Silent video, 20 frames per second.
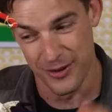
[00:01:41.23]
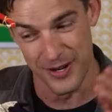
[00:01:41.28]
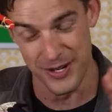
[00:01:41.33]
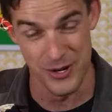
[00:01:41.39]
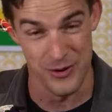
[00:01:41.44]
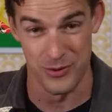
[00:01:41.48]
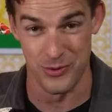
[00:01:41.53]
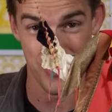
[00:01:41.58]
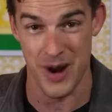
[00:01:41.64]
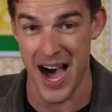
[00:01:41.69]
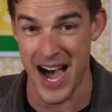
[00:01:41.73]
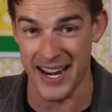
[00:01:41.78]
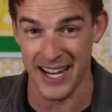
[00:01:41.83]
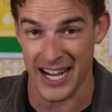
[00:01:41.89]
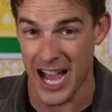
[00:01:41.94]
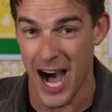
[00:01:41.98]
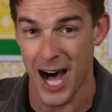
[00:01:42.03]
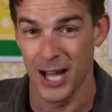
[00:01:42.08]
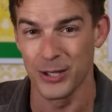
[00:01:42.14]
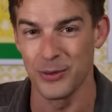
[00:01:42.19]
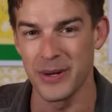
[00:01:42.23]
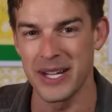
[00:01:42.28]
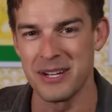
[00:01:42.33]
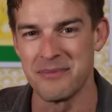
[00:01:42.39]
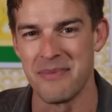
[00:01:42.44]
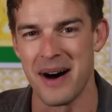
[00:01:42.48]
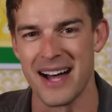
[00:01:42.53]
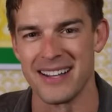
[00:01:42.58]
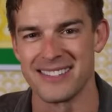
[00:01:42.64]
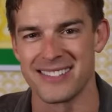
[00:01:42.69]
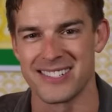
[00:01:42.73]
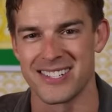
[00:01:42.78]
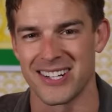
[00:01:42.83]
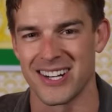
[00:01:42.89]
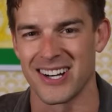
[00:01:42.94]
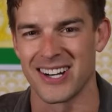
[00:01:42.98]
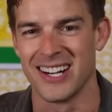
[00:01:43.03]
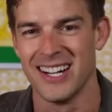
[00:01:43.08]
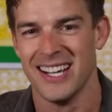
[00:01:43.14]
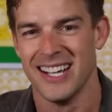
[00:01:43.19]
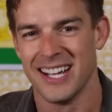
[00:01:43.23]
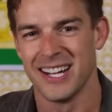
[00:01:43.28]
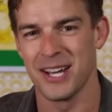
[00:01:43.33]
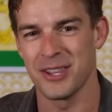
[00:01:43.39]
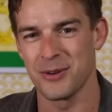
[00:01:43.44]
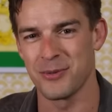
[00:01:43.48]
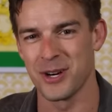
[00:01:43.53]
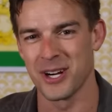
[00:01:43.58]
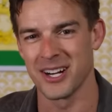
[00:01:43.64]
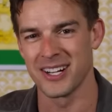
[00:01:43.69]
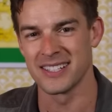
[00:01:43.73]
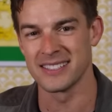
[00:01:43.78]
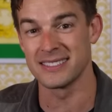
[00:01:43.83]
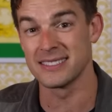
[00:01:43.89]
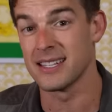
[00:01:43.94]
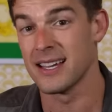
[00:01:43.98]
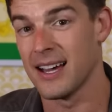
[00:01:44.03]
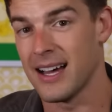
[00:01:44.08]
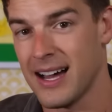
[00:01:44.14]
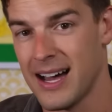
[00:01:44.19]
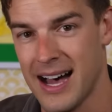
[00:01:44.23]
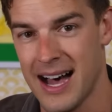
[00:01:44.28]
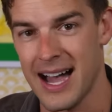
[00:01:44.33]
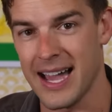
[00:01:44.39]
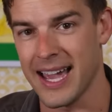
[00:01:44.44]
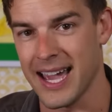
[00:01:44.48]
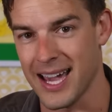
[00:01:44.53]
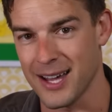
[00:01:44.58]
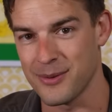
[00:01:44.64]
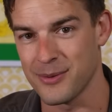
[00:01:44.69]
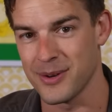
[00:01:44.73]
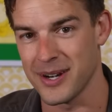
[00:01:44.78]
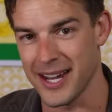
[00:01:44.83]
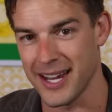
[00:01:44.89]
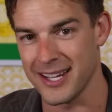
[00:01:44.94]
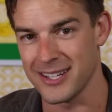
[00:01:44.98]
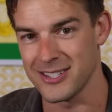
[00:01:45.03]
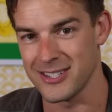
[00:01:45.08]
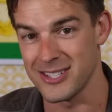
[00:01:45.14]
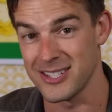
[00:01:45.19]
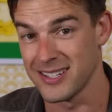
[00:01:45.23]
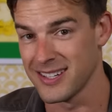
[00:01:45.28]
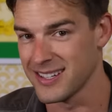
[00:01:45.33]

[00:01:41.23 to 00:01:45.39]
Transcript: neurotic Halloween monster. In other words, I had range.